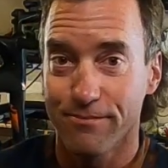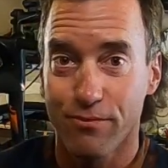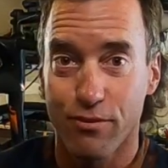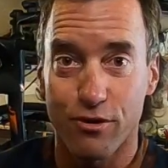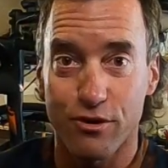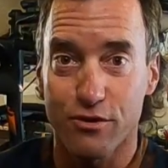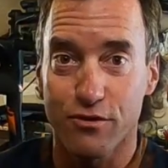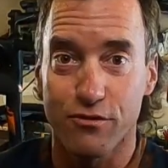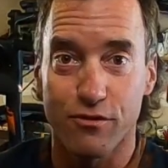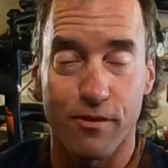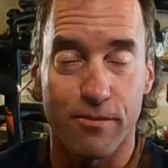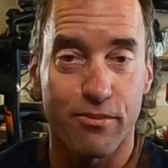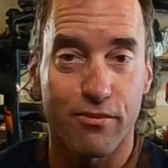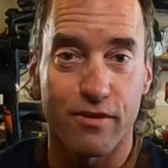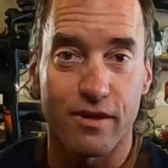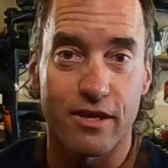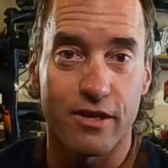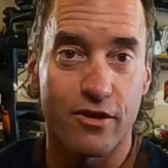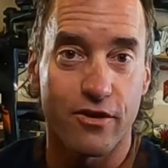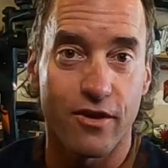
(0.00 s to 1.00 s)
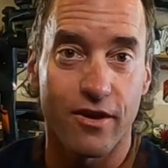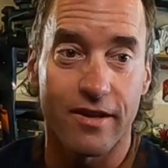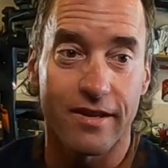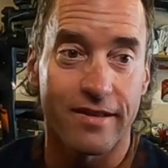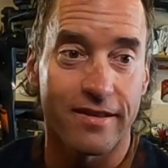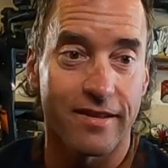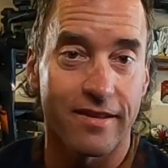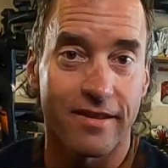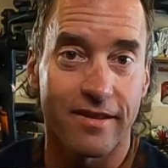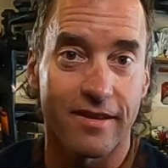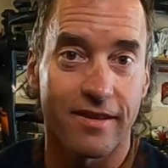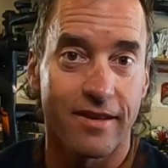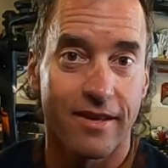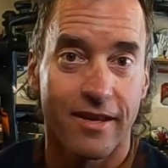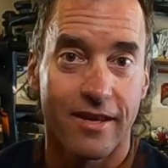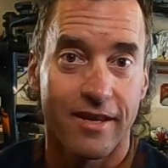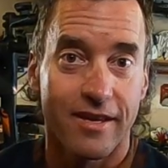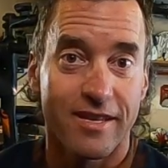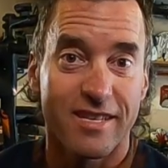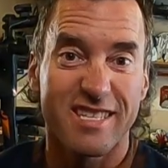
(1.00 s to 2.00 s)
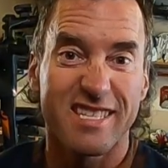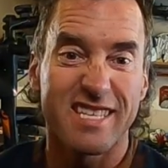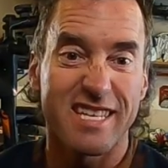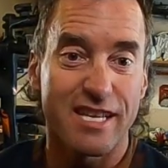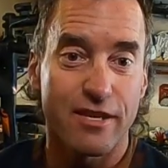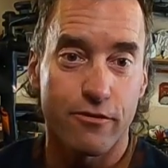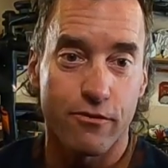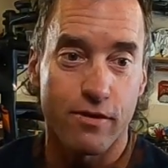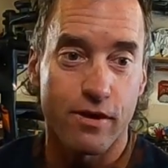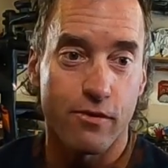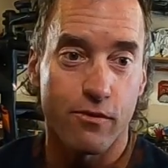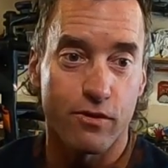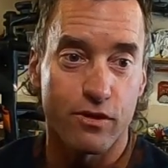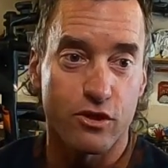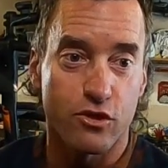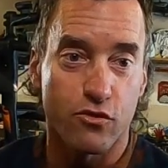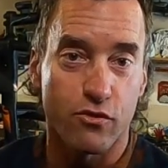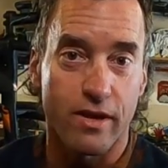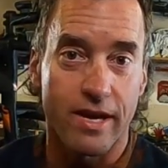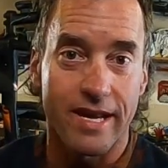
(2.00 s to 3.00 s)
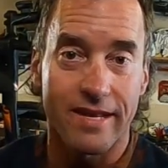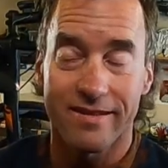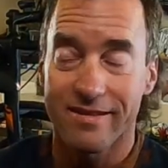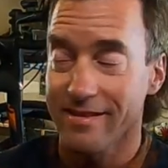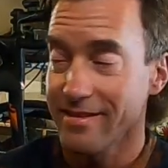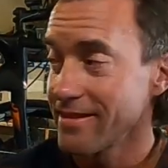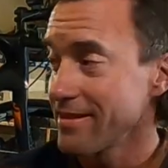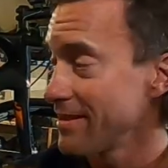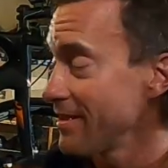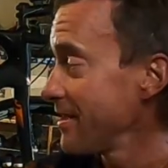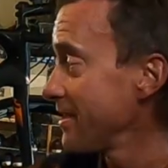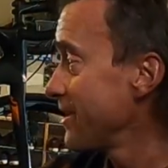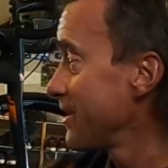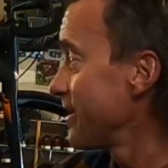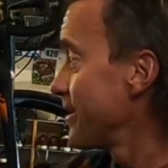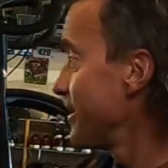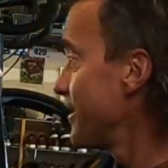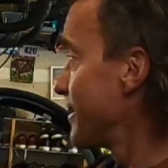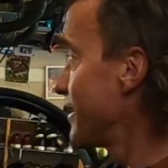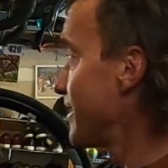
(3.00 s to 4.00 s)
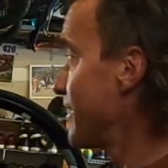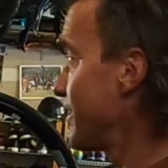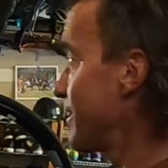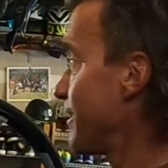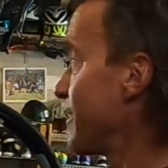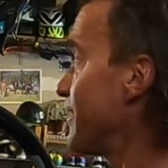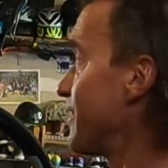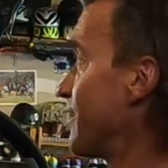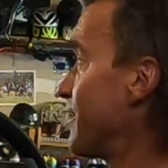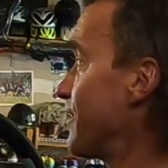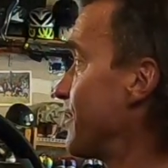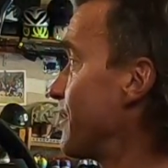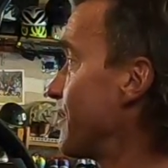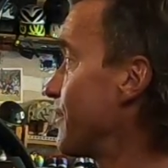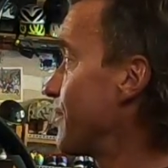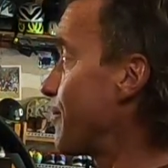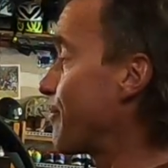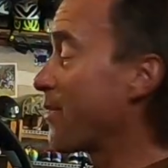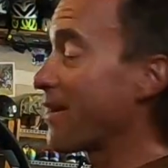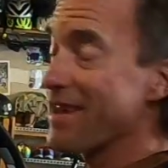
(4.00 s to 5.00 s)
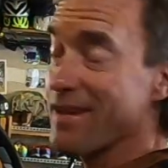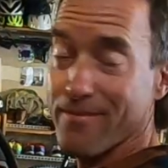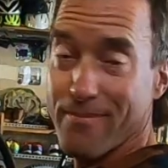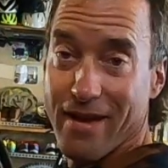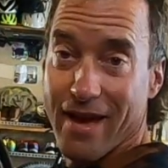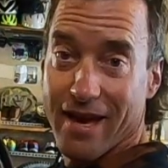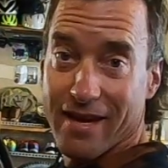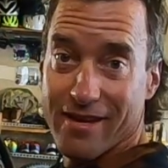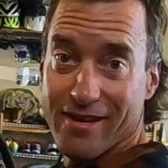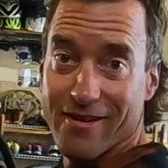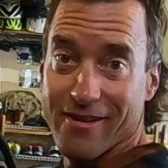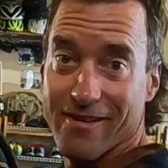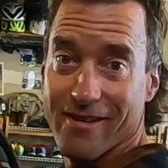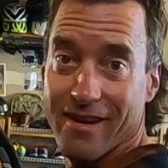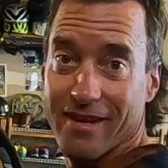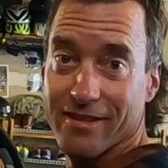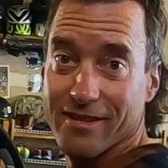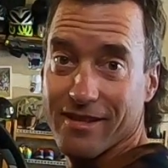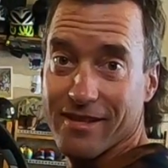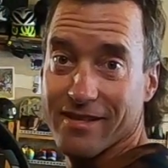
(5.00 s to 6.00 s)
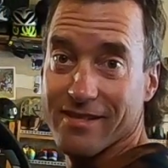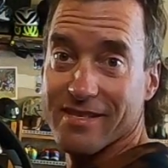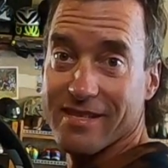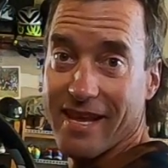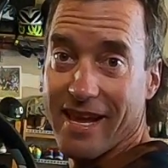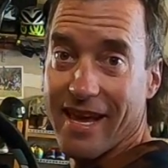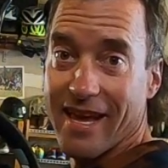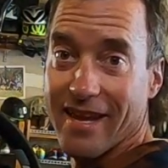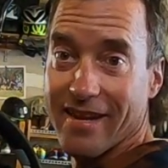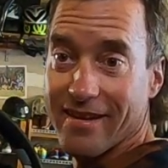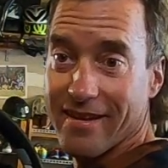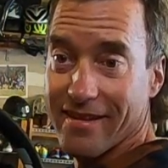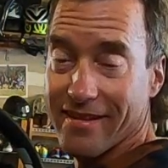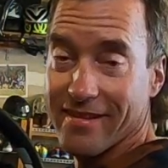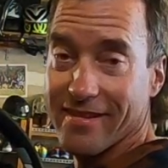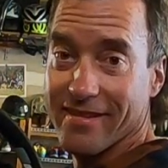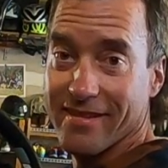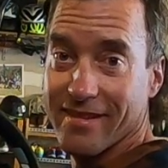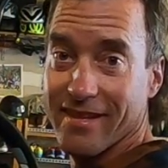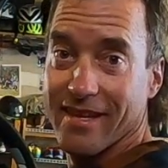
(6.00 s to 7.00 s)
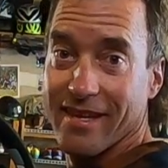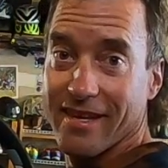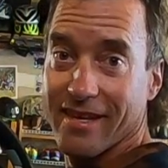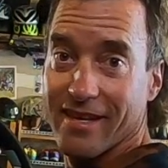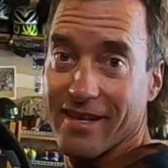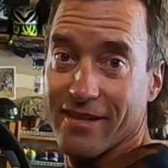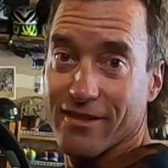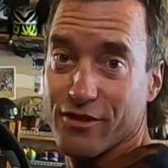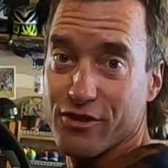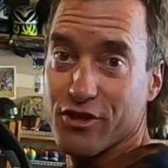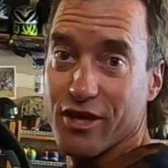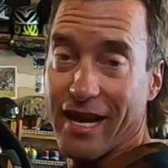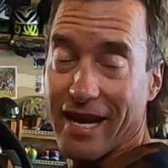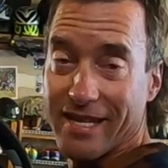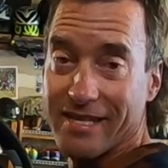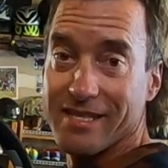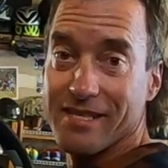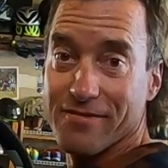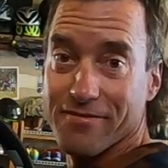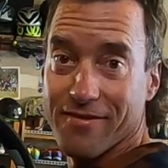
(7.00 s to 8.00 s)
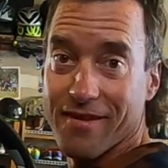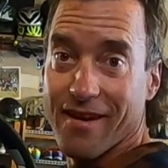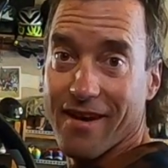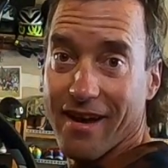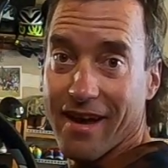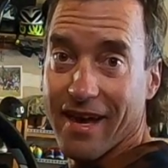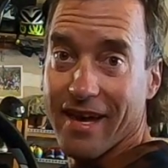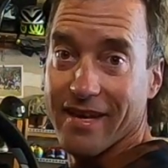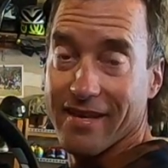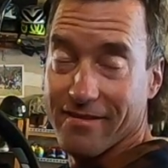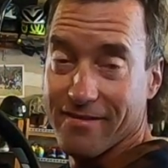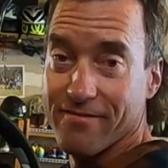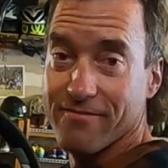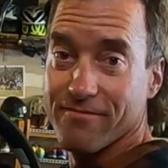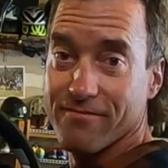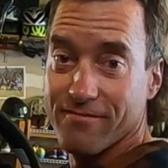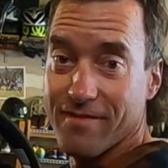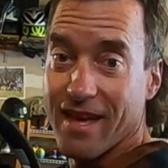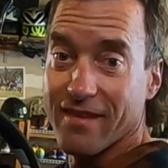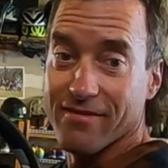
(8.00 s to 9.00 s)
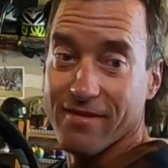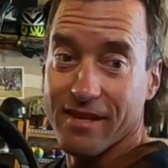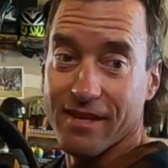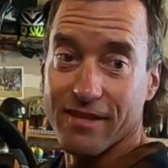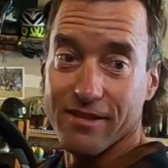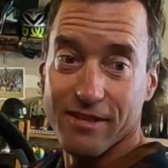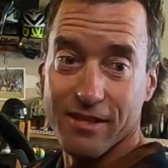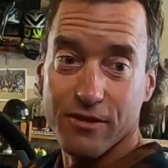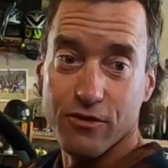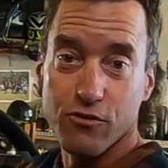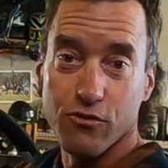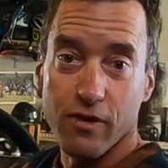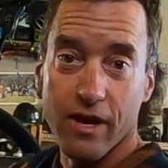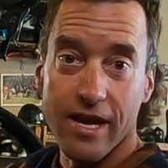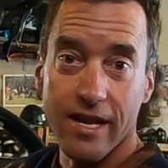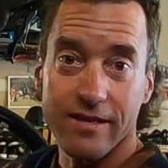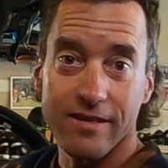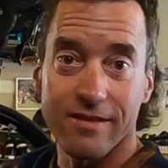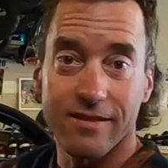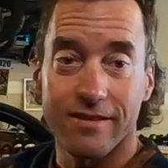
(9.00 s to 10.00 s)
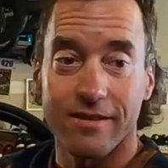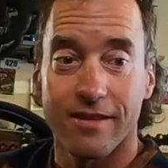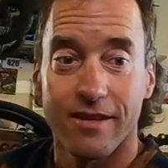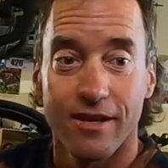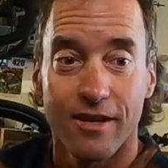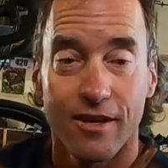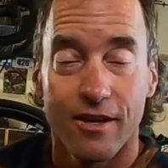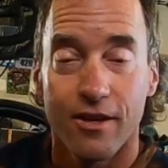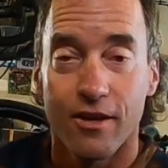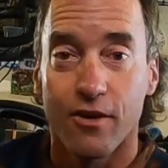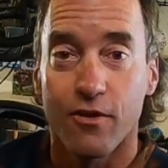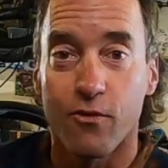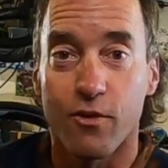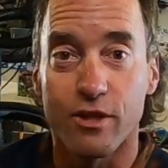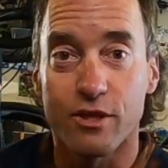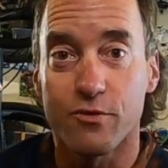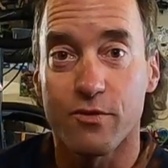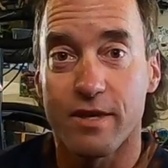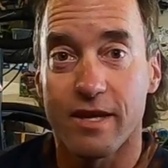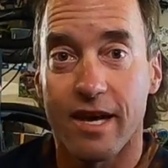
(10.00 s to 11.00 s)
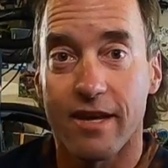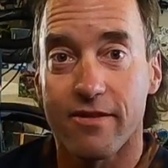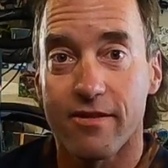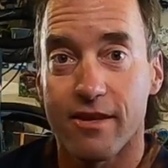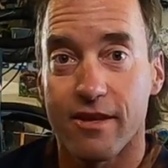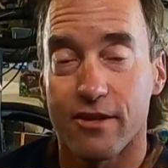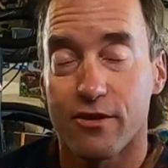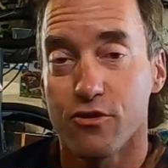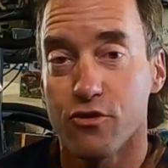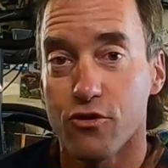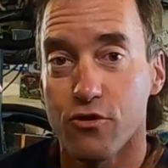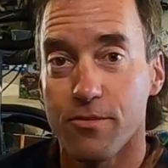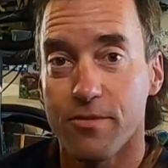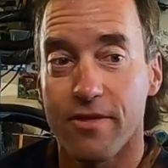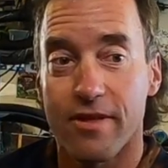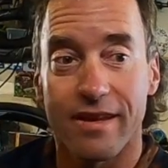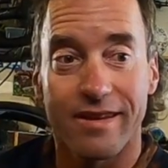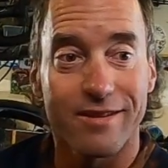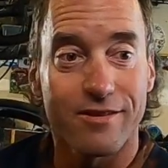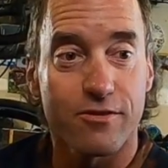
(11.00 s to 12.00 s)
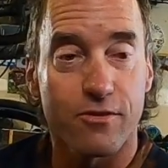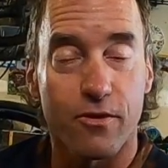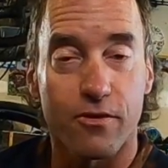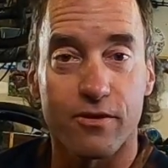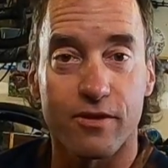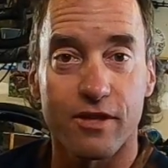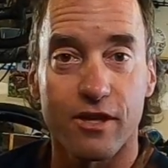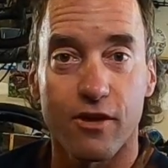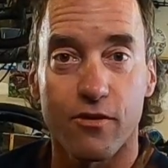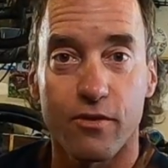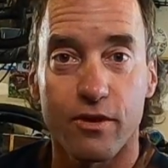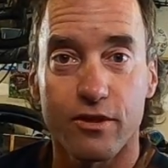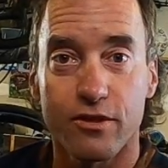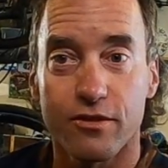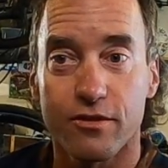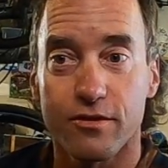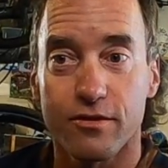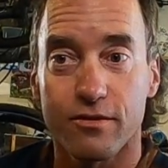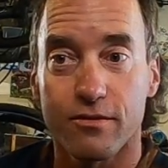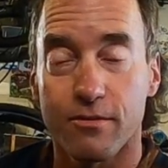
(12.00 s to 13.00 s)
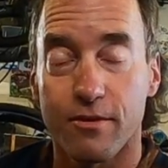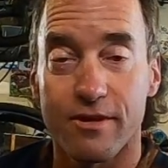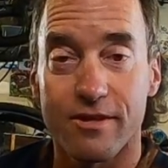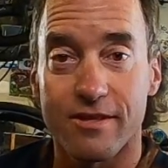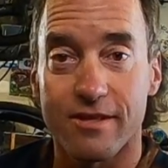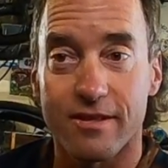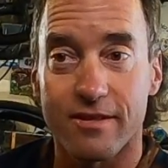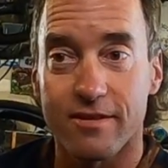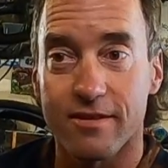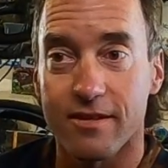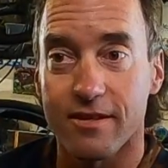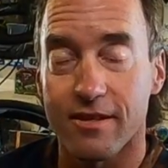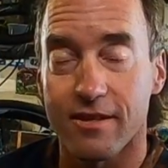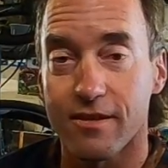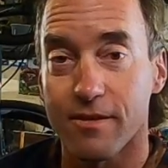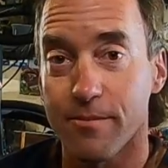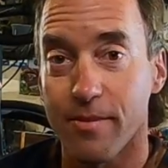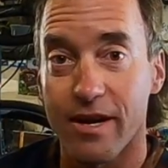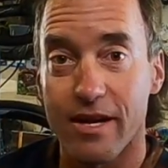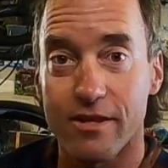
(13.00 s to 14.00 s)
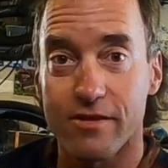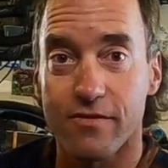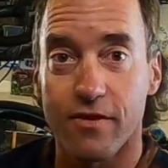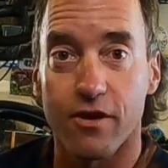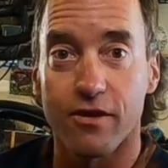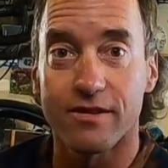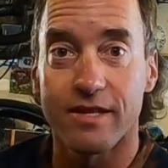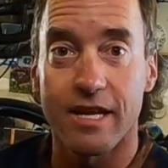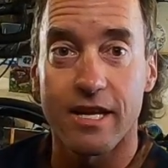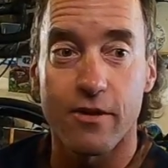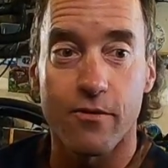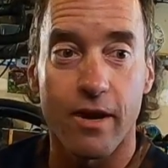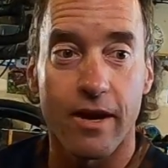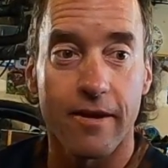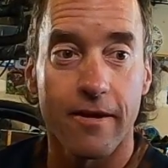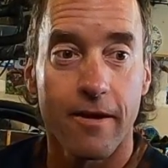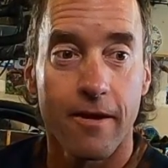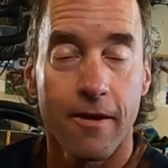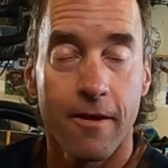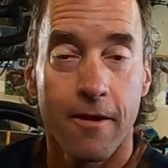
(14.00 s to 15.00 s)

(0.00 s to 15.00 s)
pushed through it pretty good, and the scenery was great. The bike back here on the stand, the Giant Defy, that thing did great once we got the tube thing sorted out, which wasn't the bike's fault anyway.